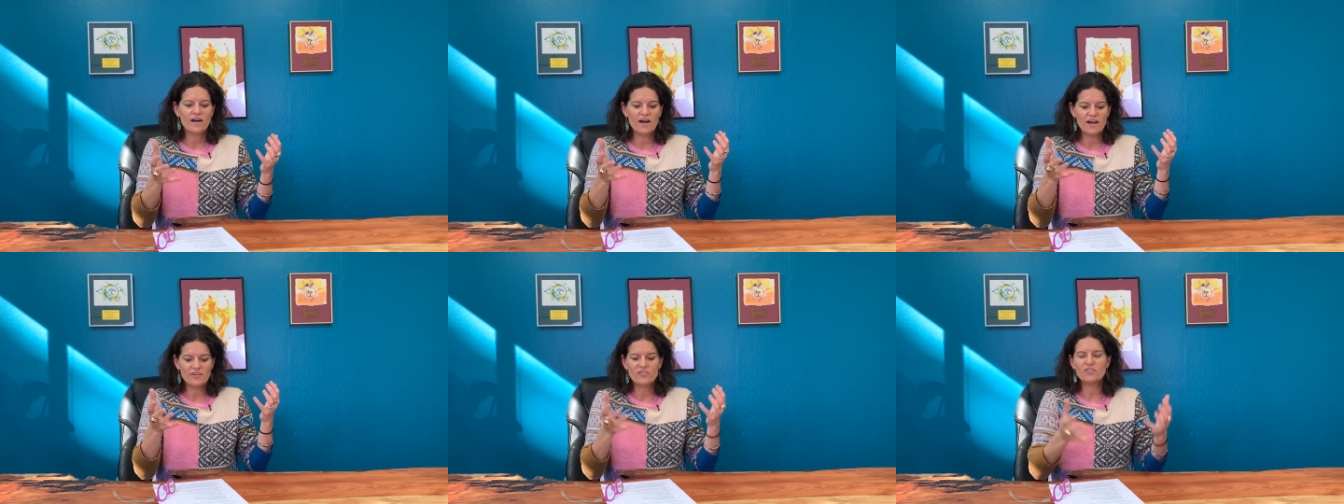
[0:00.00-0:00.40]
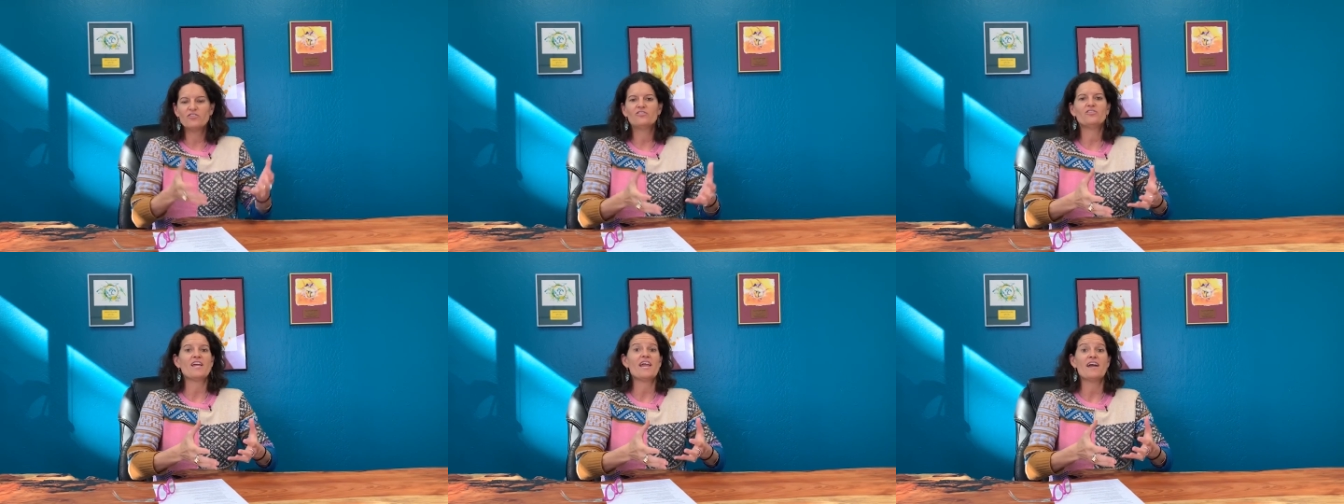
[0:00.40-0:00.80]

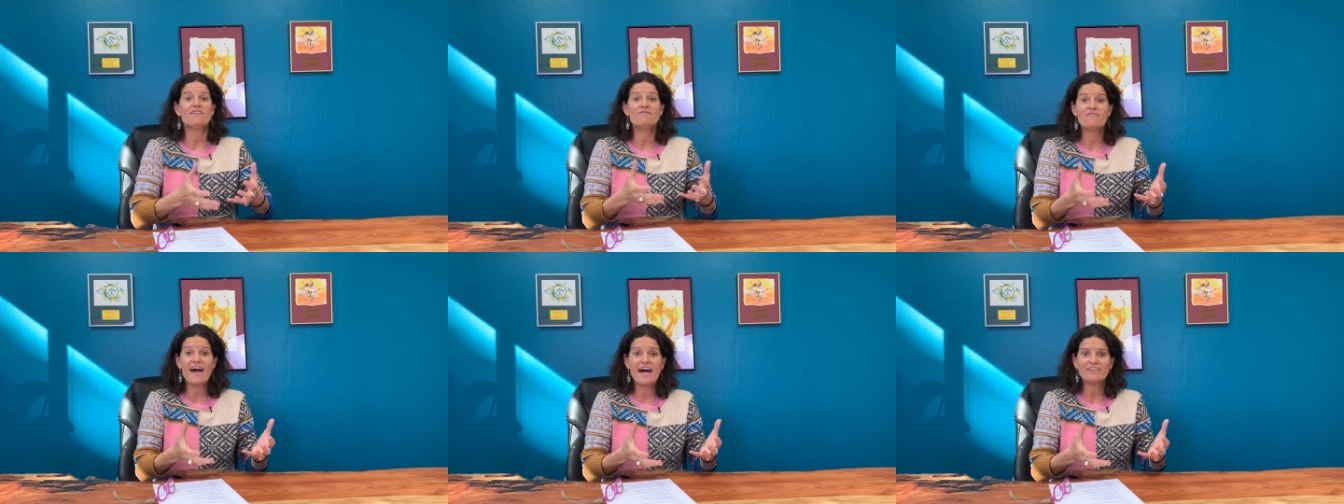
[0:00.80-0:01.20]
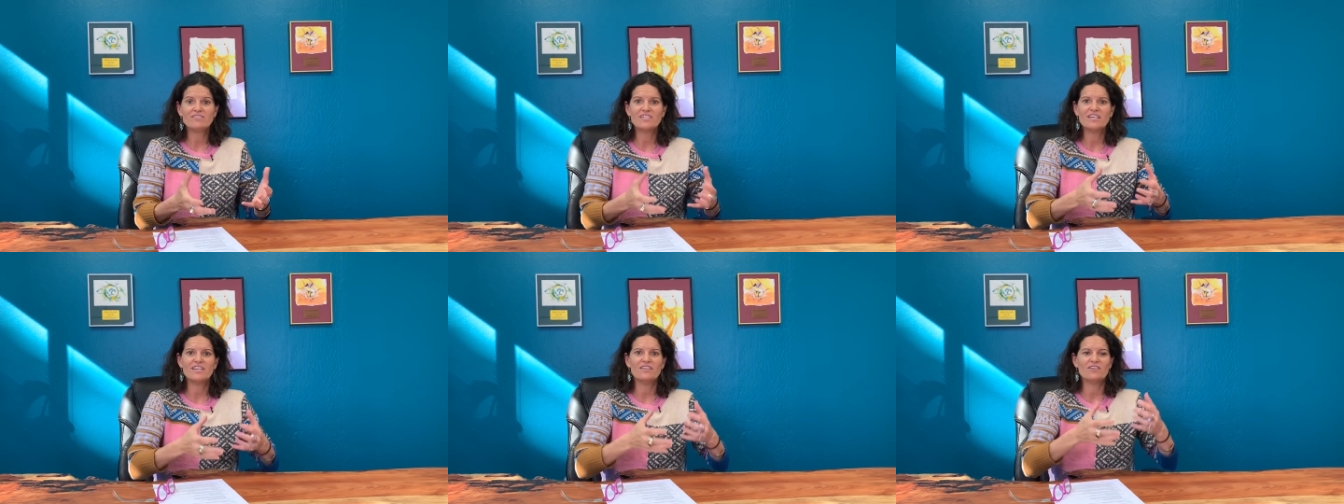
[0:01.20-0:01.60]
understand
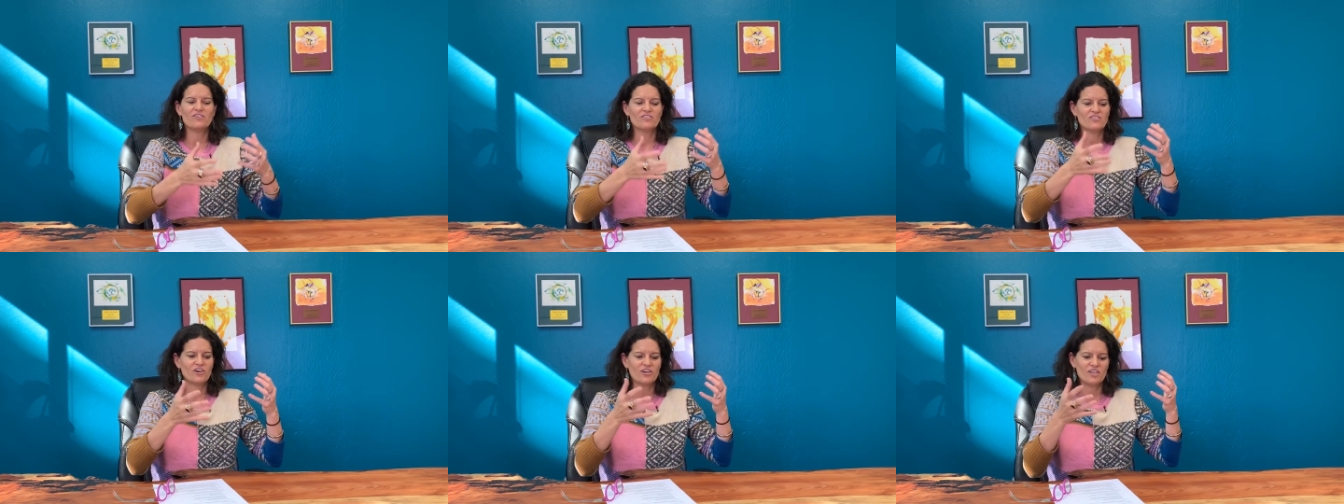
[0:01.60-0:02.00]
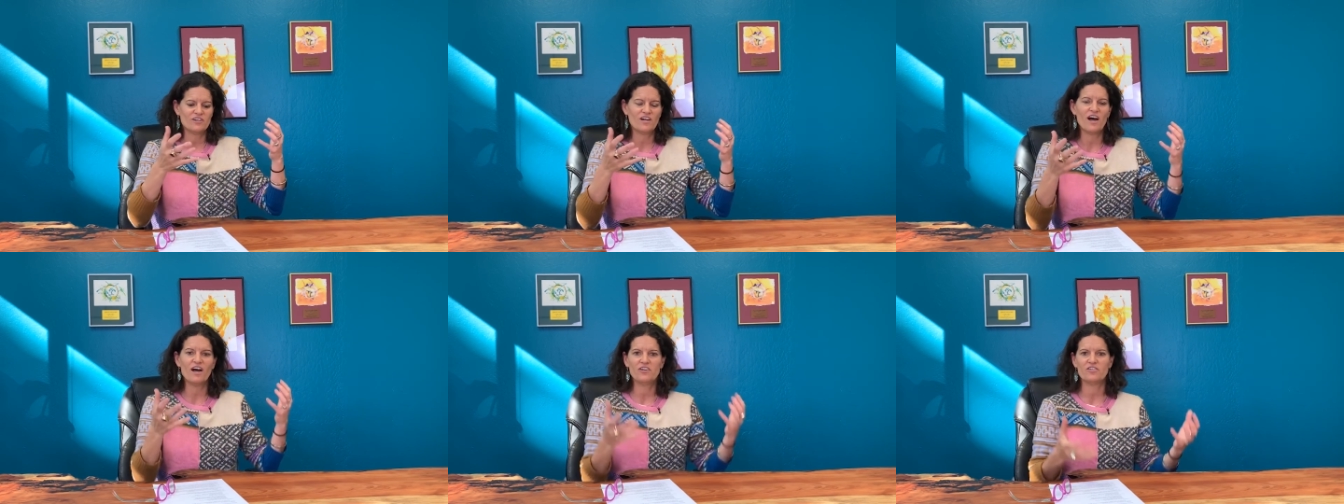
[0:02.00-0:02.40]
fasting. They're starting
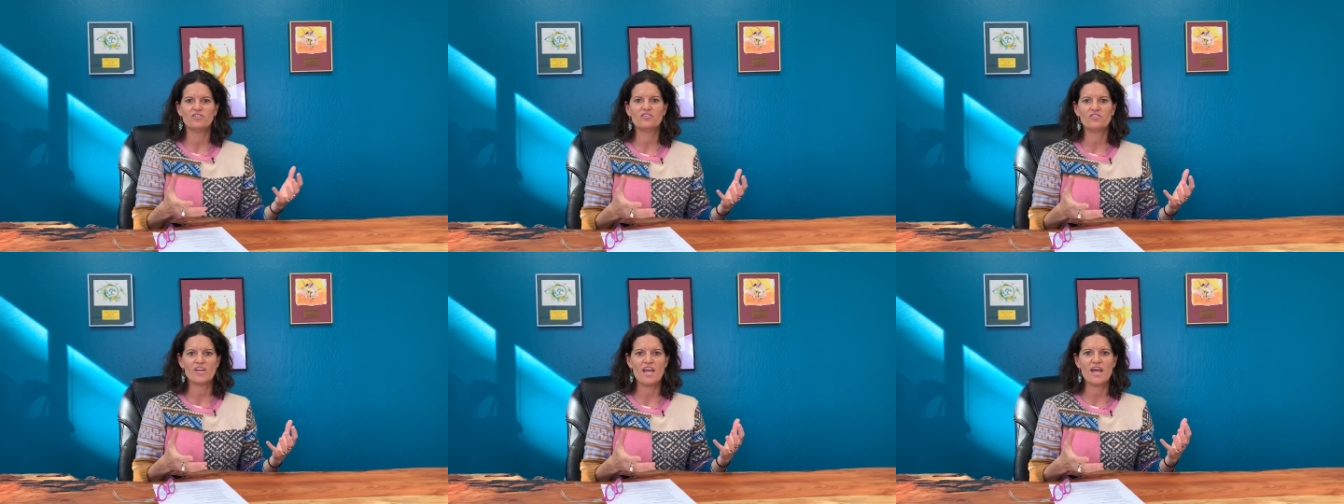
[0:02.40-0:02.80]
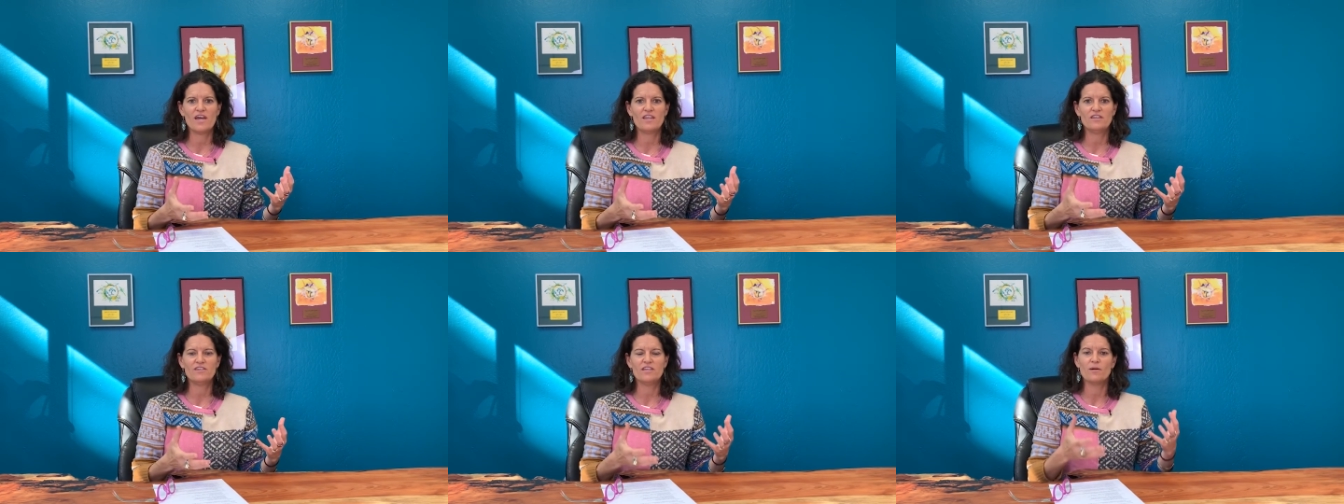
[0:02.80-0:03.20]
to
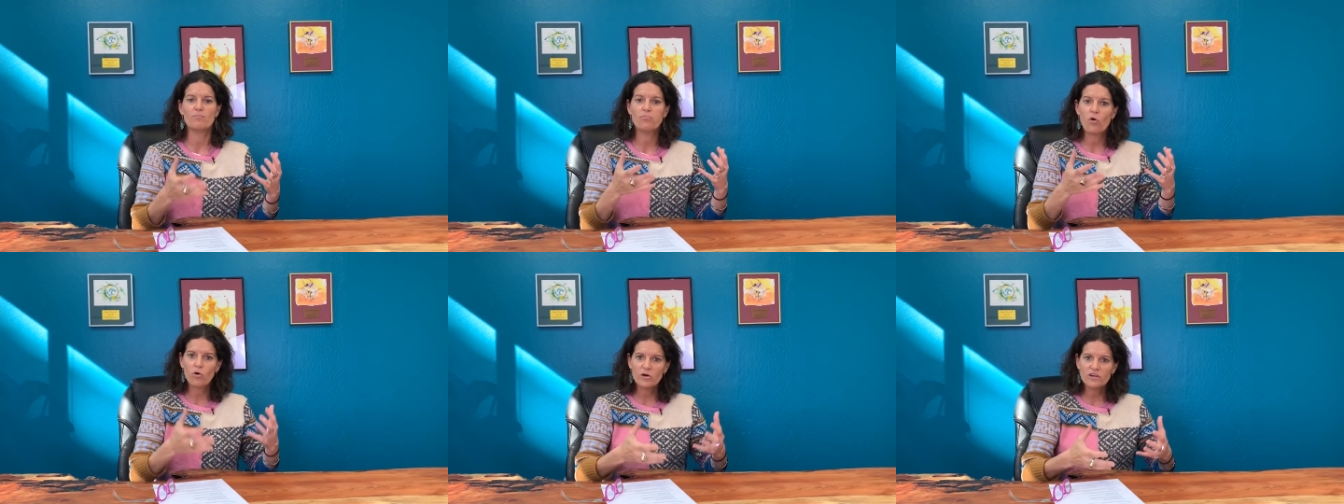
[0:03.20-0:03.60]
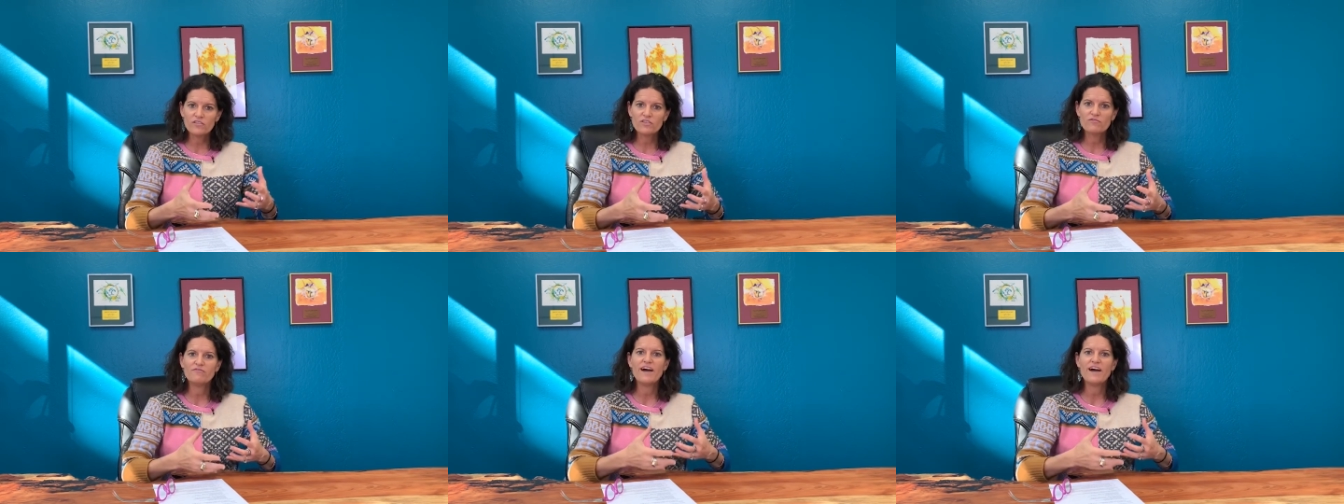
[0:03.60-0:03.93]
understand the importance of